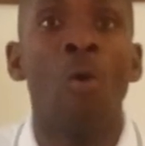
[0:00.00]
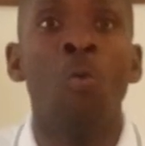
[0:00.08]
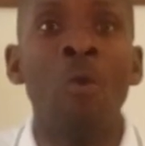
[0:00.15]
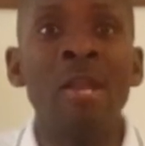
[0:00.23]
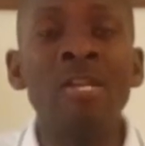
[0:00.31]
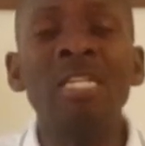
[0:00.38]

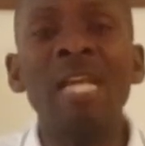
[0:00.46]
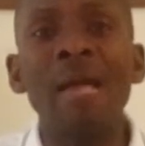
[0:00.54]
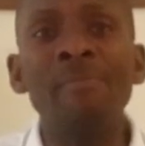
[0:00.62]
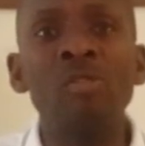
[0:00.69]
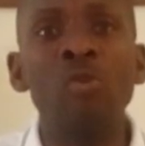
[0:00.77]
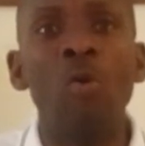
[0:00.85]
When it
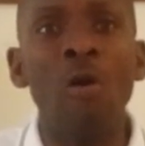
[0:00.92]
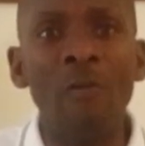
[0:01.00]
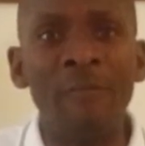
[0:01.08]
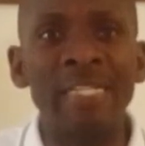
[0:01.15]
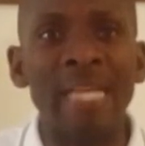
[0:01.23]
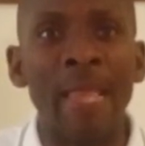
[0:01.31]
comes to
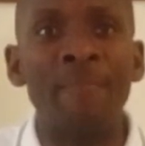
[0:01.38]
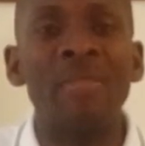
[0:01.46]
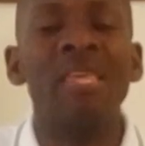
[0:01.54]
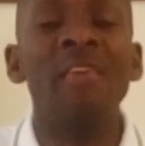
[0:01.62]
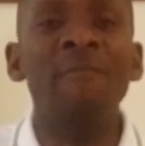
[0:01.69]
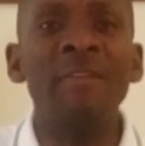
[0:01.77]
overtime,
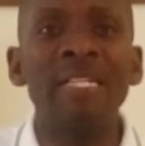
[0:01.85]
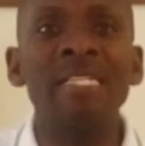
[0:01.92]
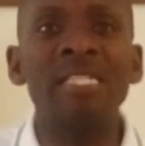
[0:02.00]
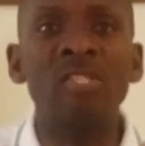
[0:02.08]
if it is